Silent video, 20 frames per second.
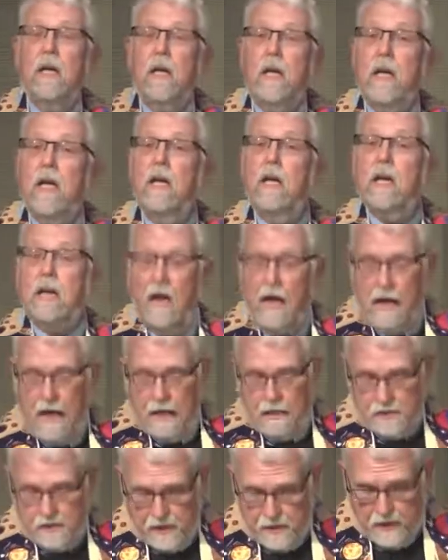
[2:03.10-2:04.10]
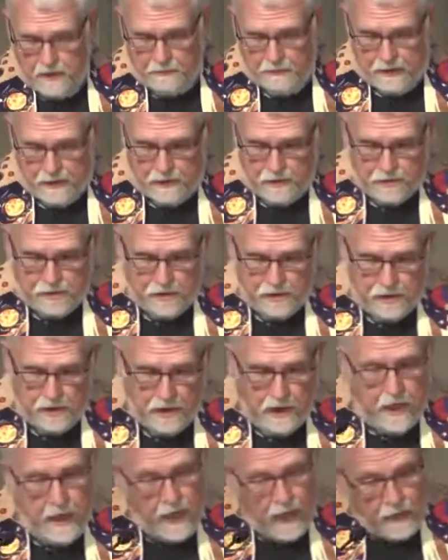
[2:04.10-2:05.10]
in God's image
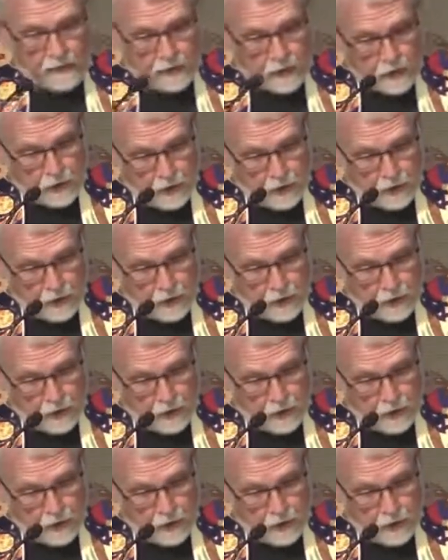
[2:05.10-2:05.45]
and the